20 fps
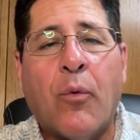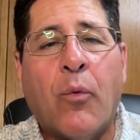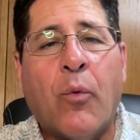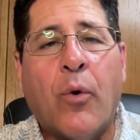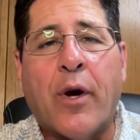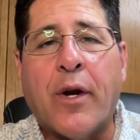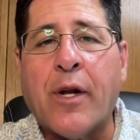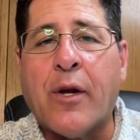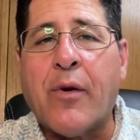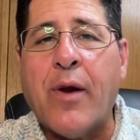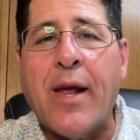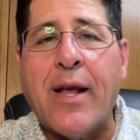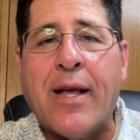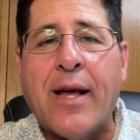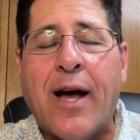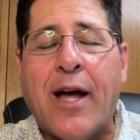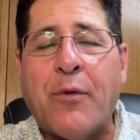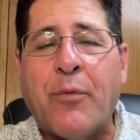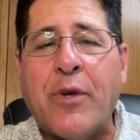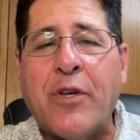What a great
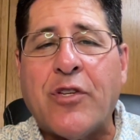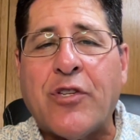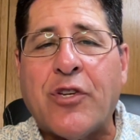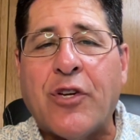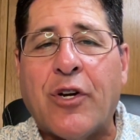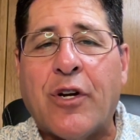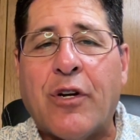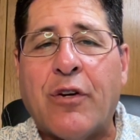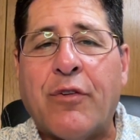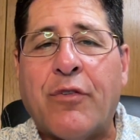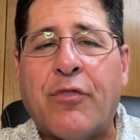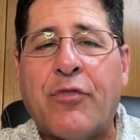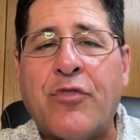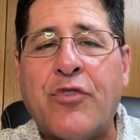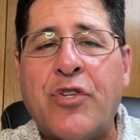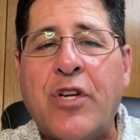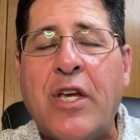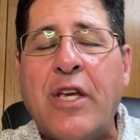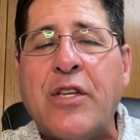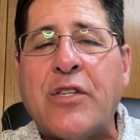God we serve.
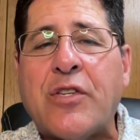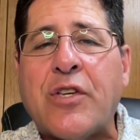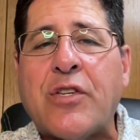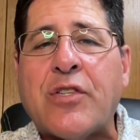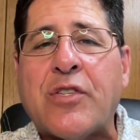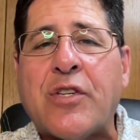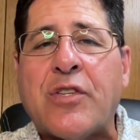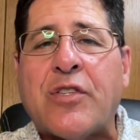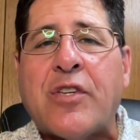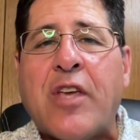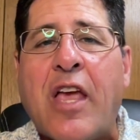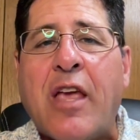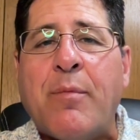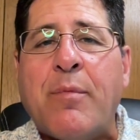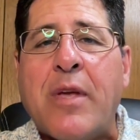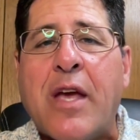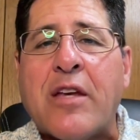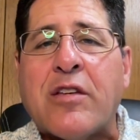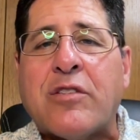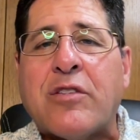Jesus, the
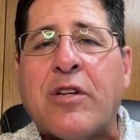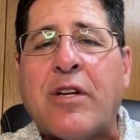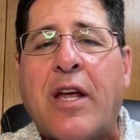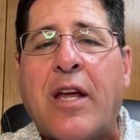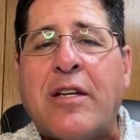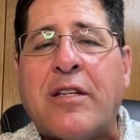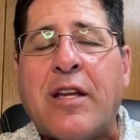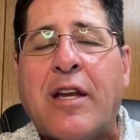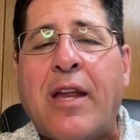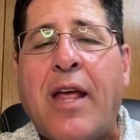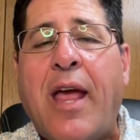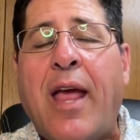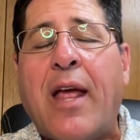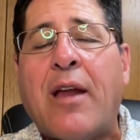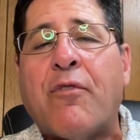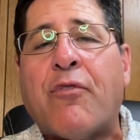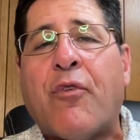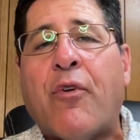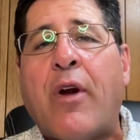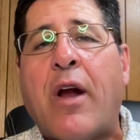same yesterday, today,
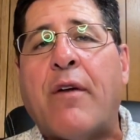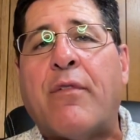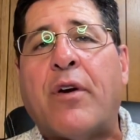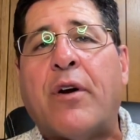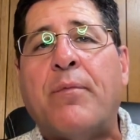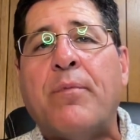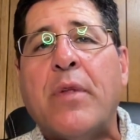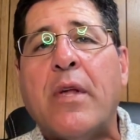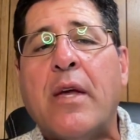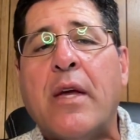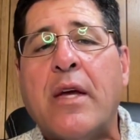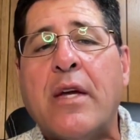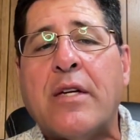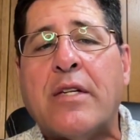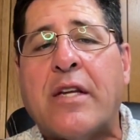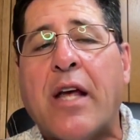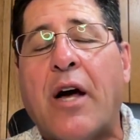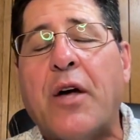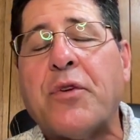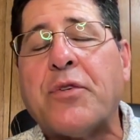and forever,
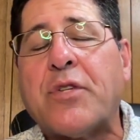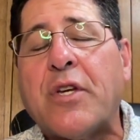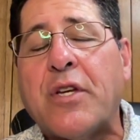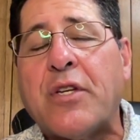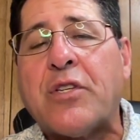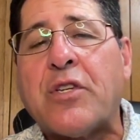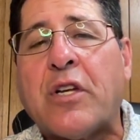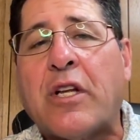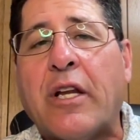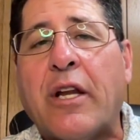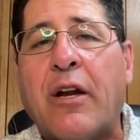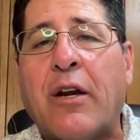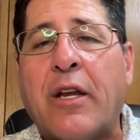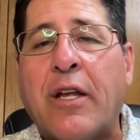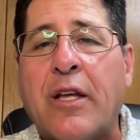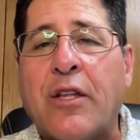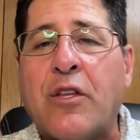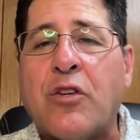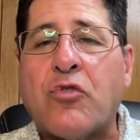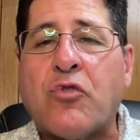tells us
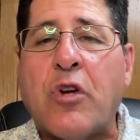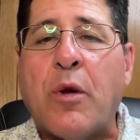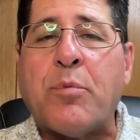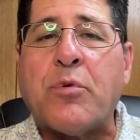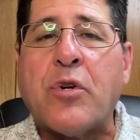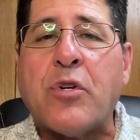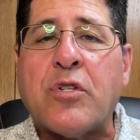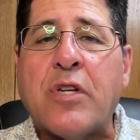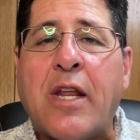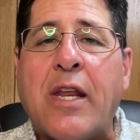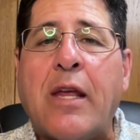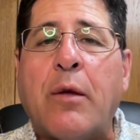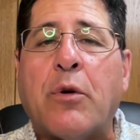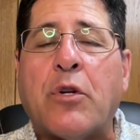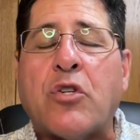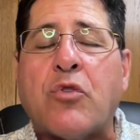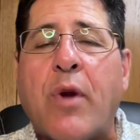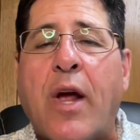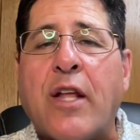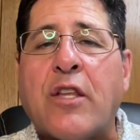clearly in the scriptures that he
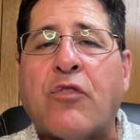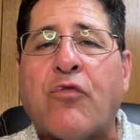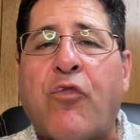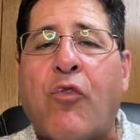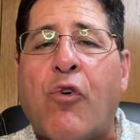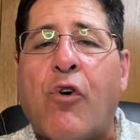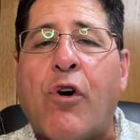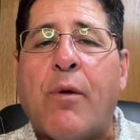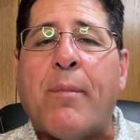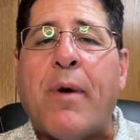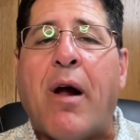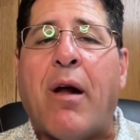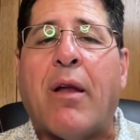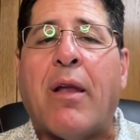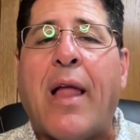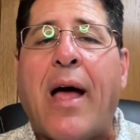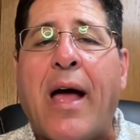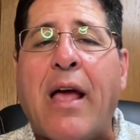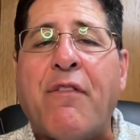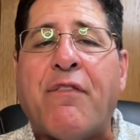will transform our
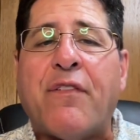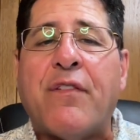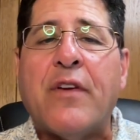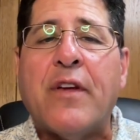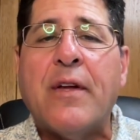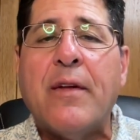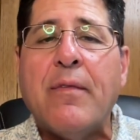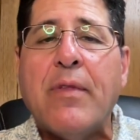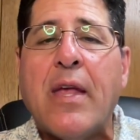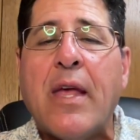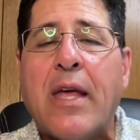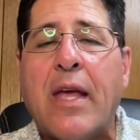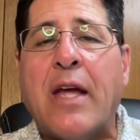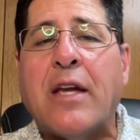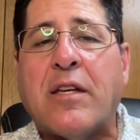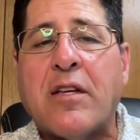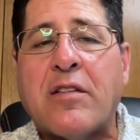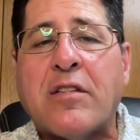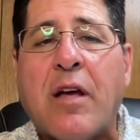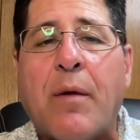life
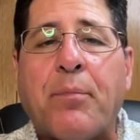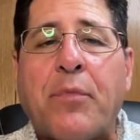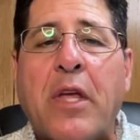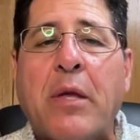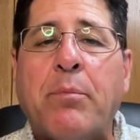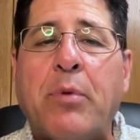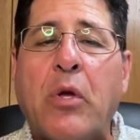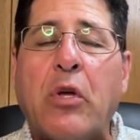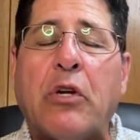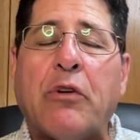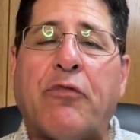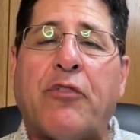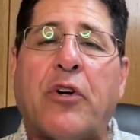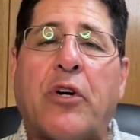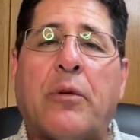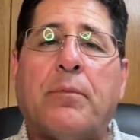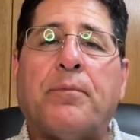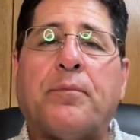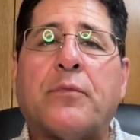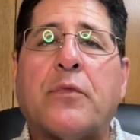into something
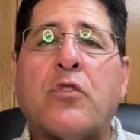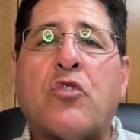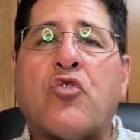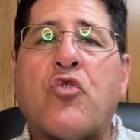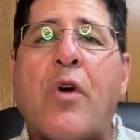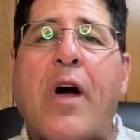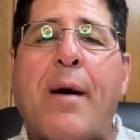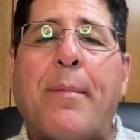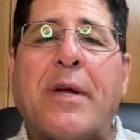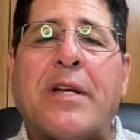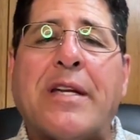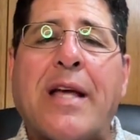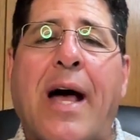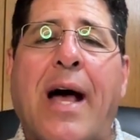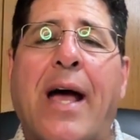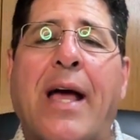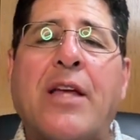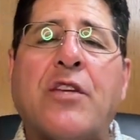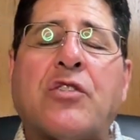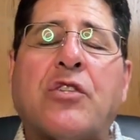beautiful,
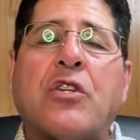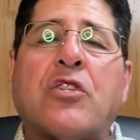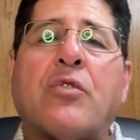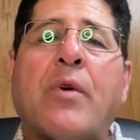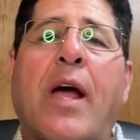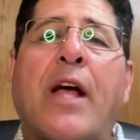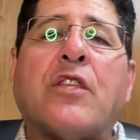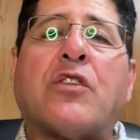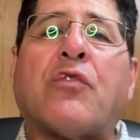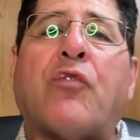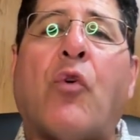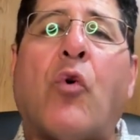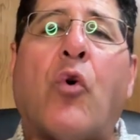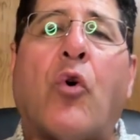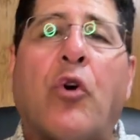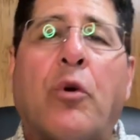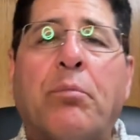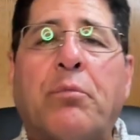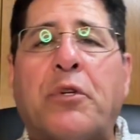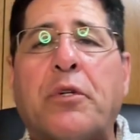traumatized to
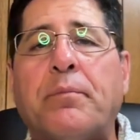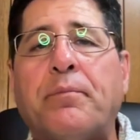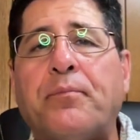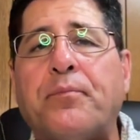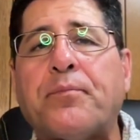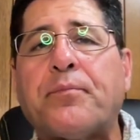transformed.